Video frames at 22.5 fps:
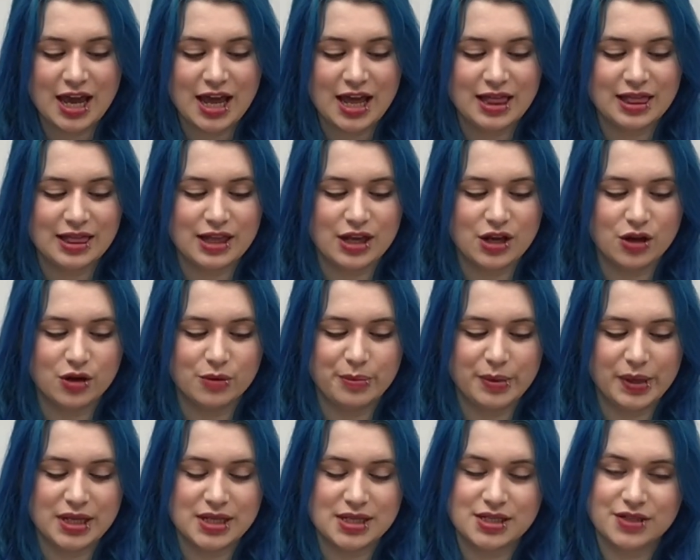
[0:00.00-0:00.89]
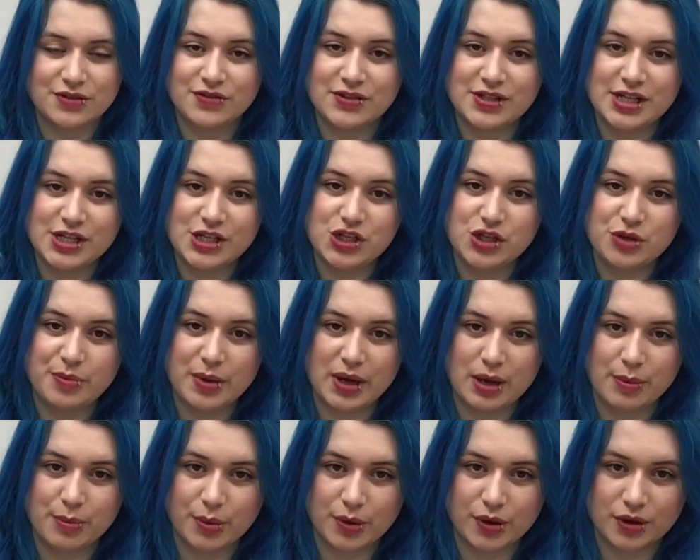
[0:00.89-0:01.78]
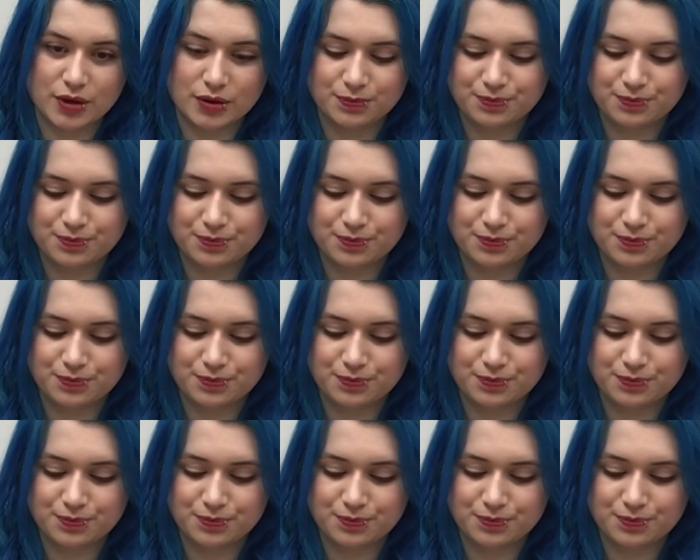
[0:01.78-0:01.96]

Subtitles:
little bits of tissue paper.